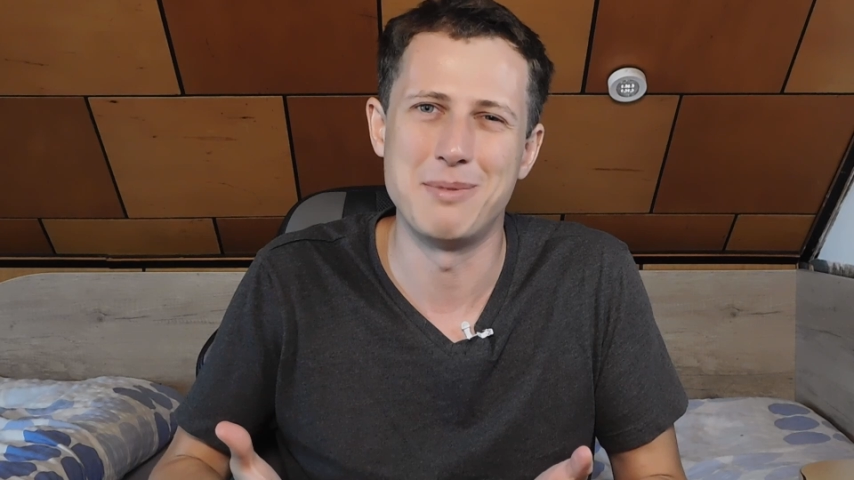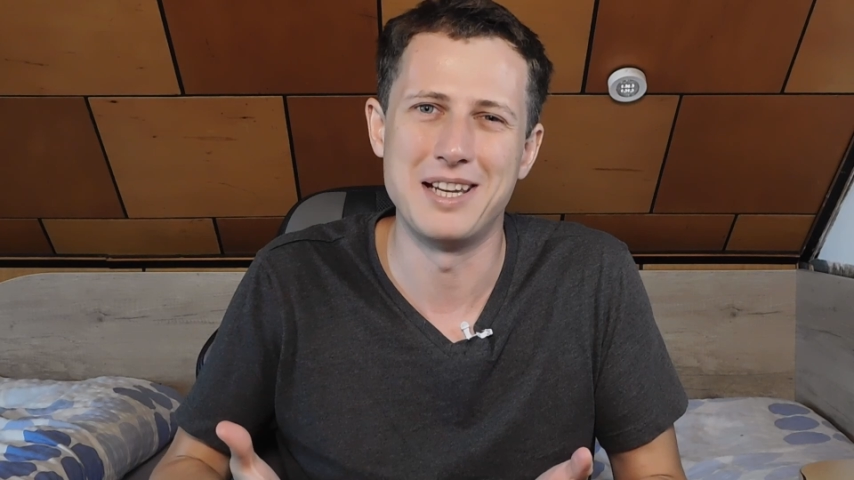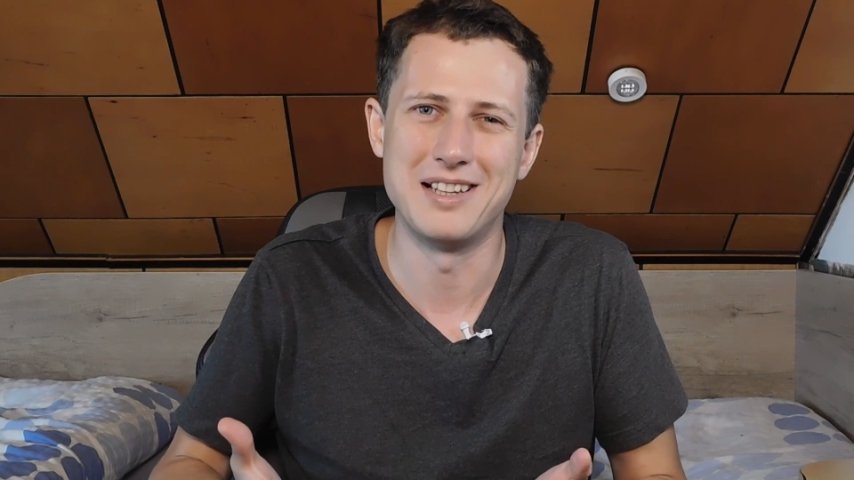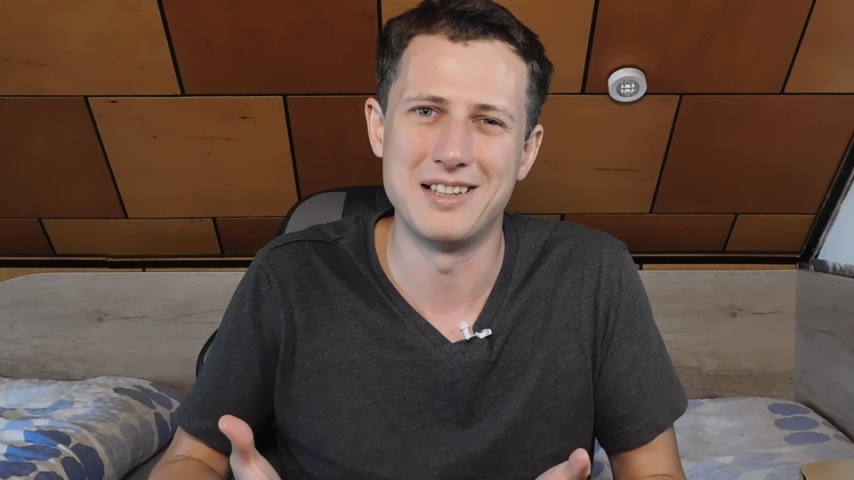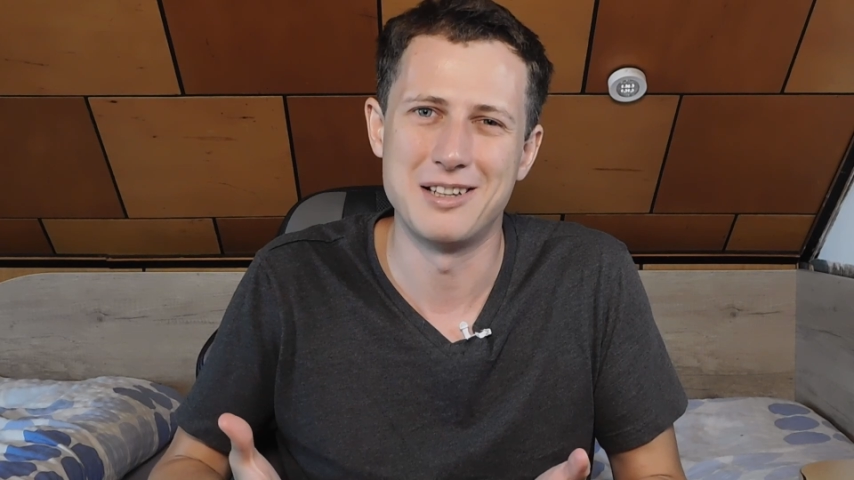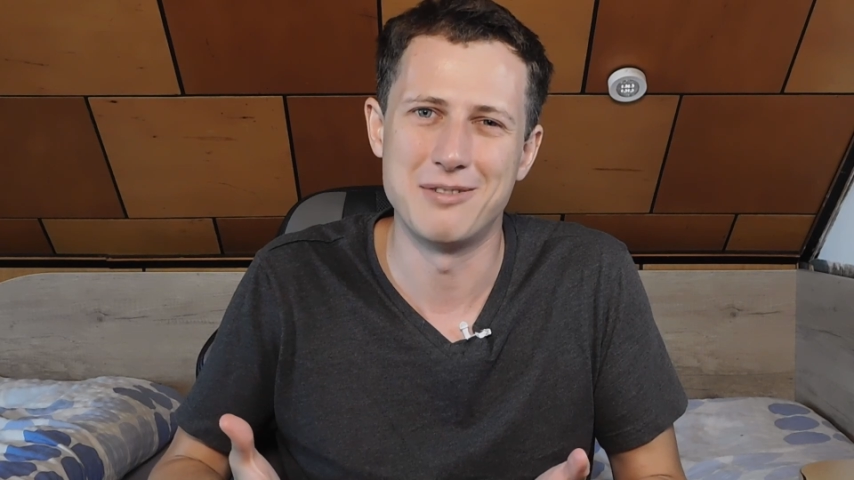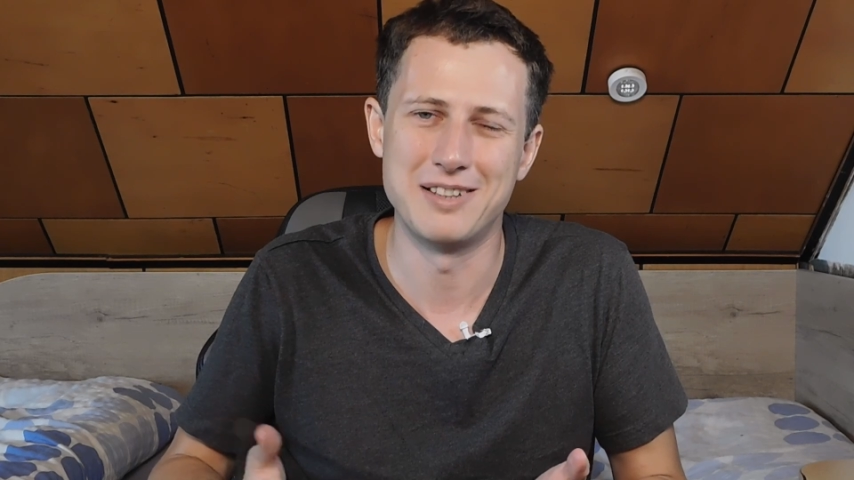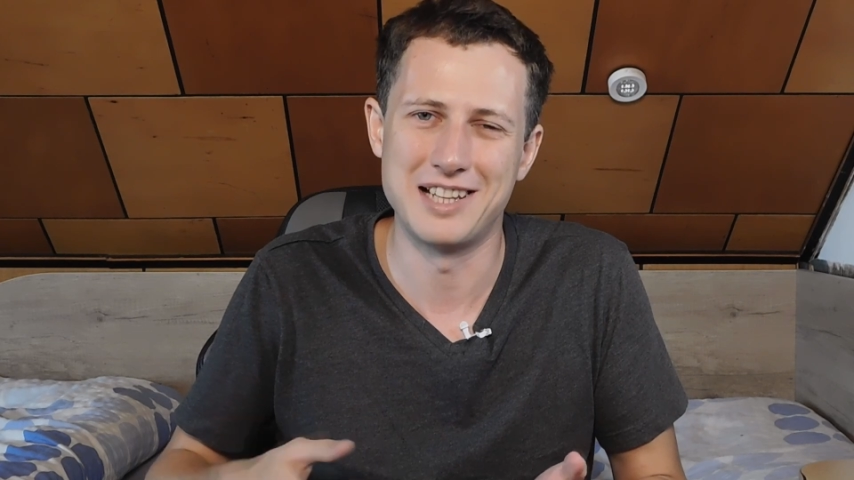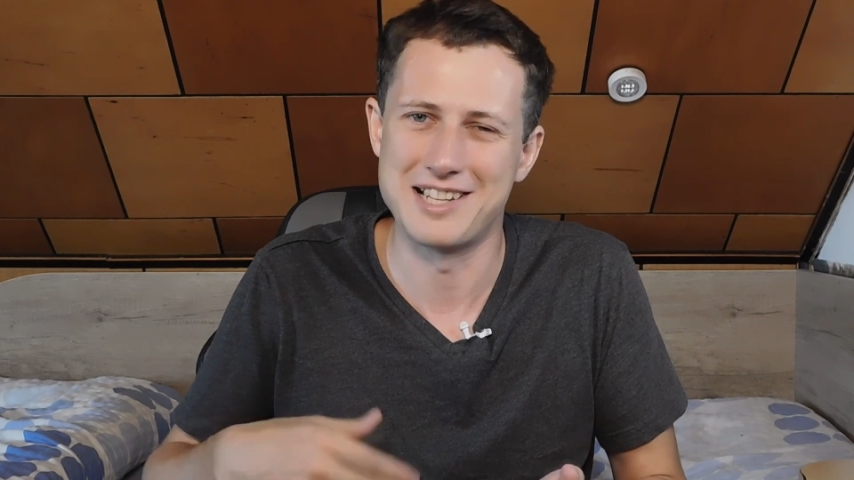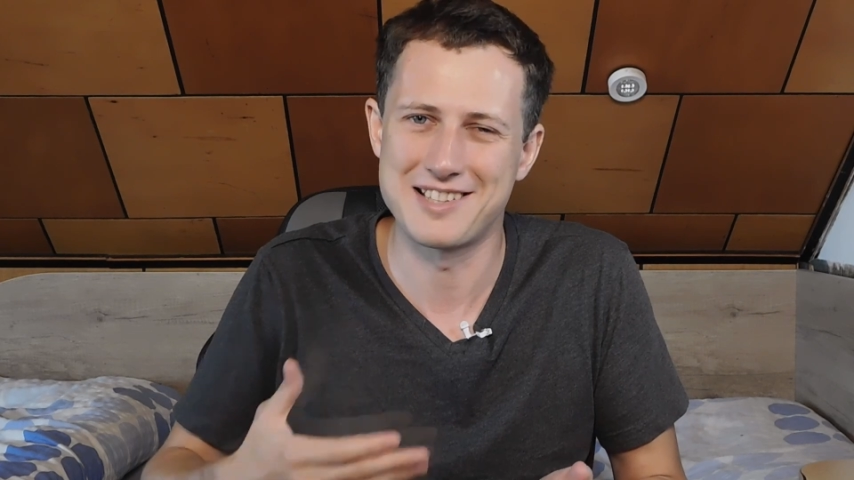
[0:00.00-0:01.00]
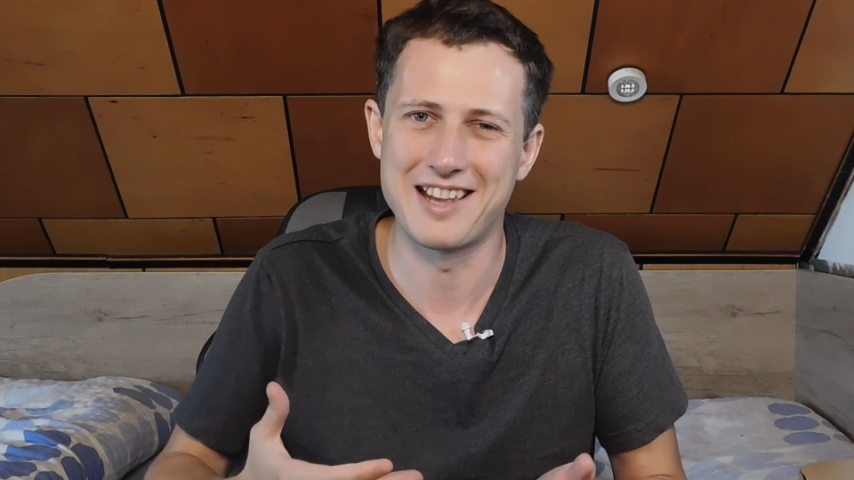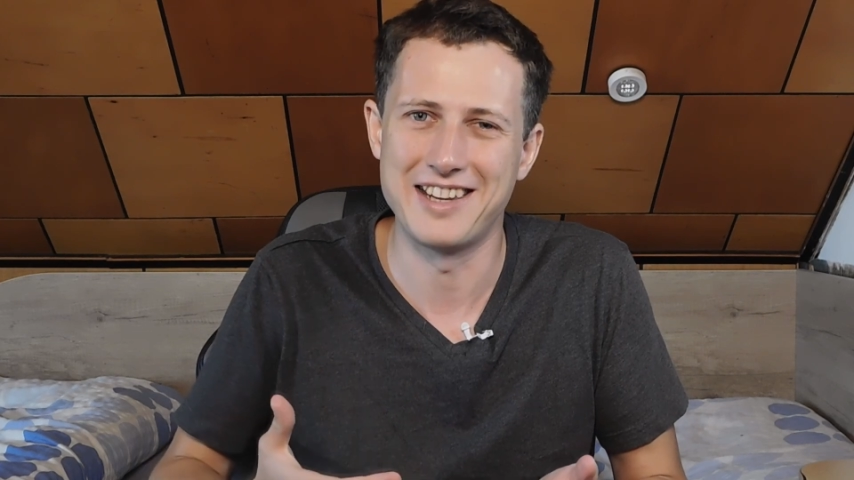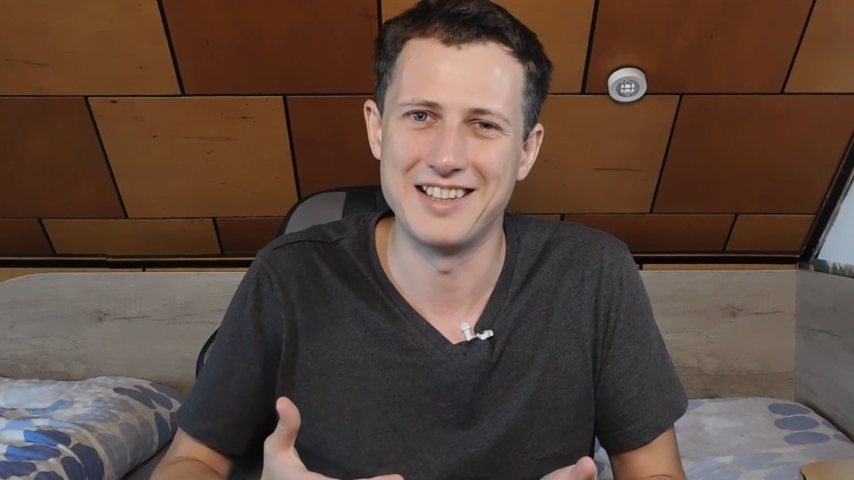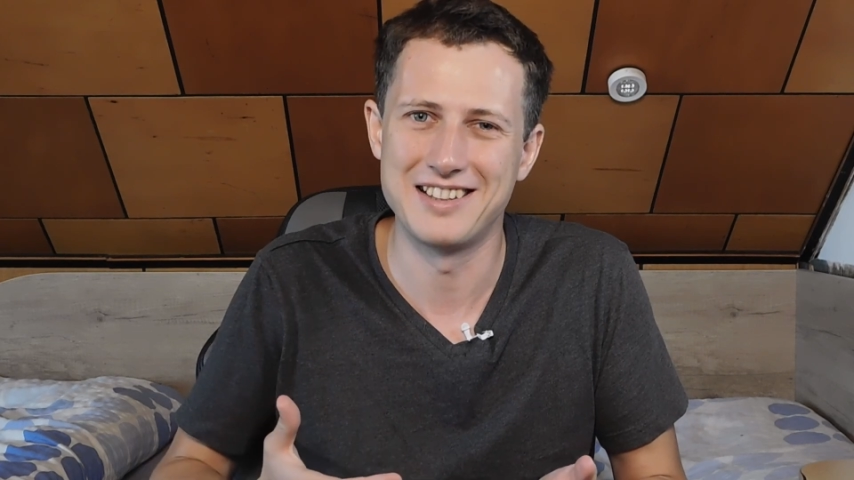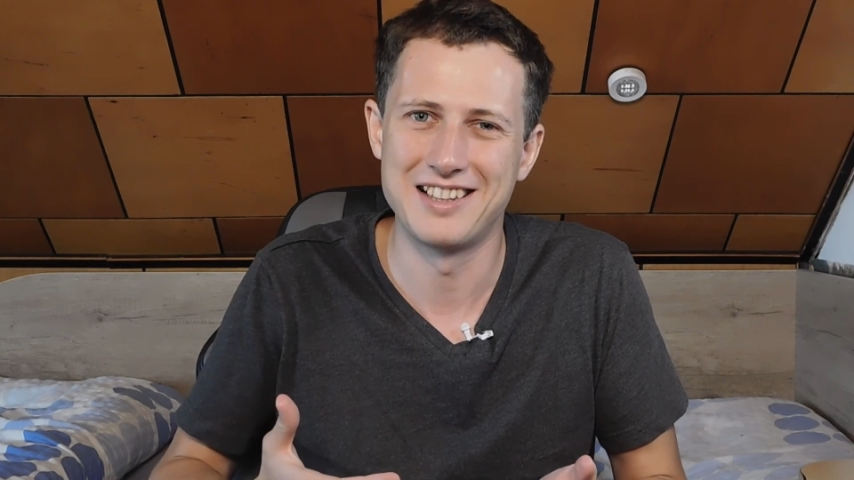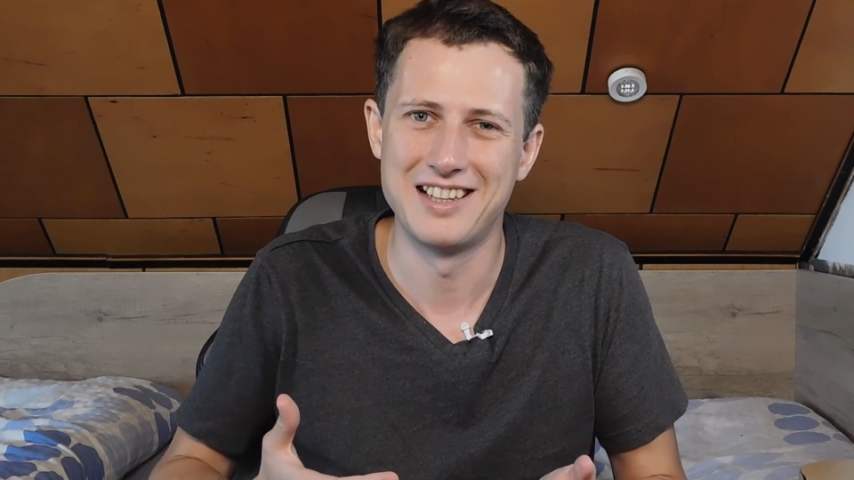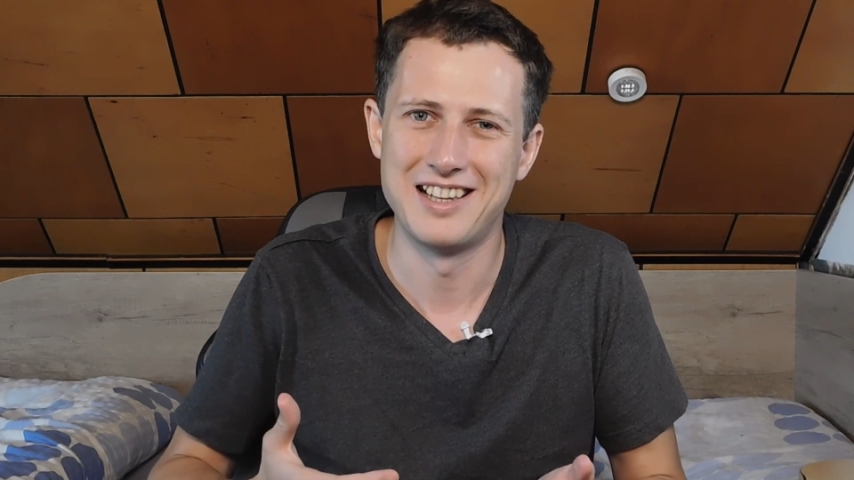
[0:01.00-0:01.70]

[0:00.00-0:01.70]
mean when they say it?